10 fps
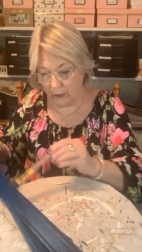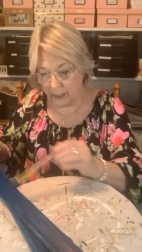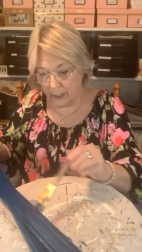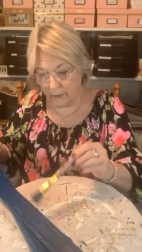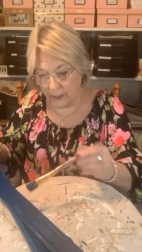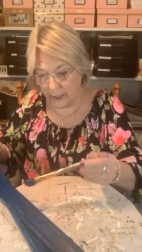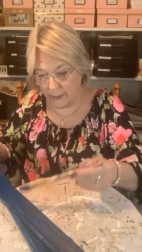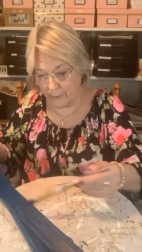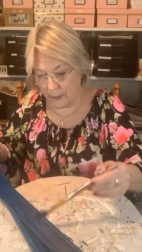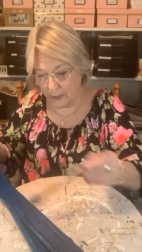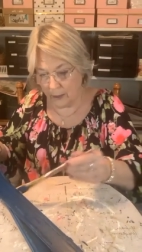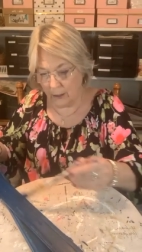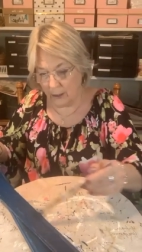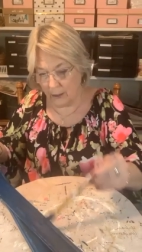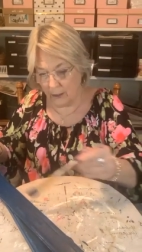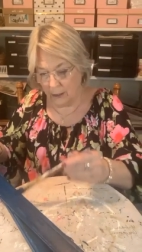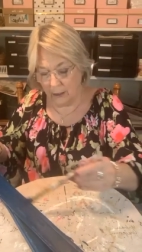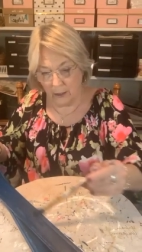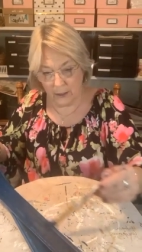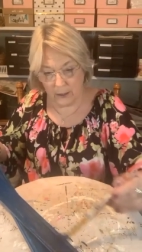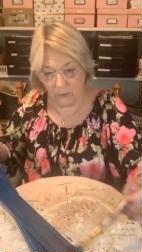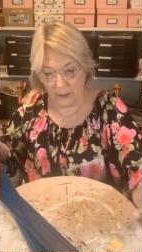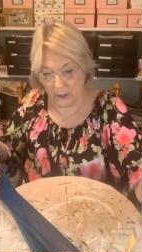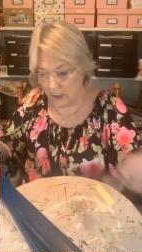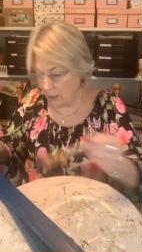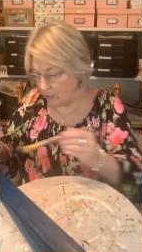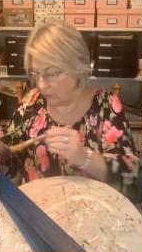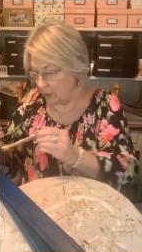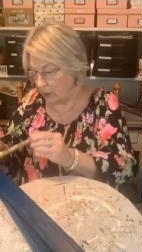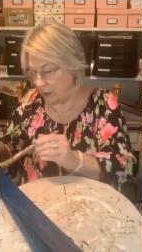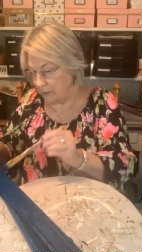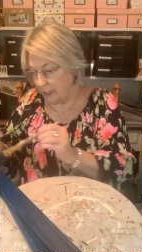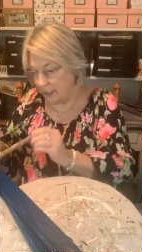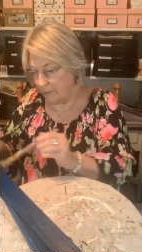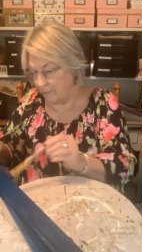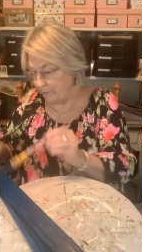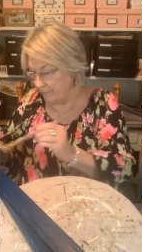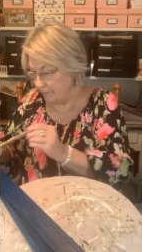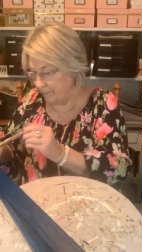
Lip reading: ugly coat up. It's always so good to do that.